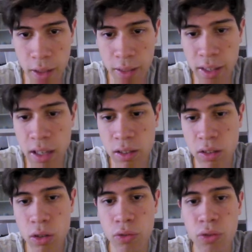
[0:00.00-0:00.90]
they ask
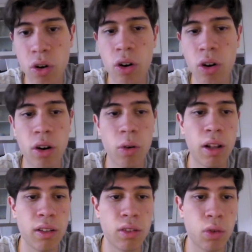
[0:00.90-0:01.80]
you for,
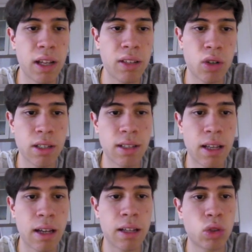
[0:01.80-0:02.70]
well, do a
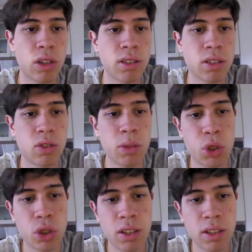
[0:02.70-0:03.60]

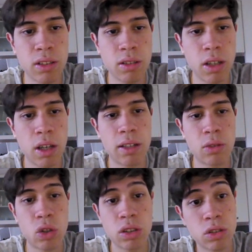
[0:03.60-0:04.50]

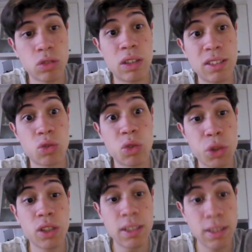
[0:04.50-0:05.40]

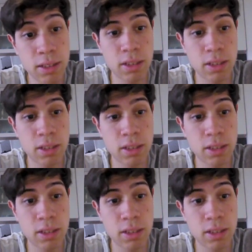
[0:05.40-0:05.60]
transcriptionist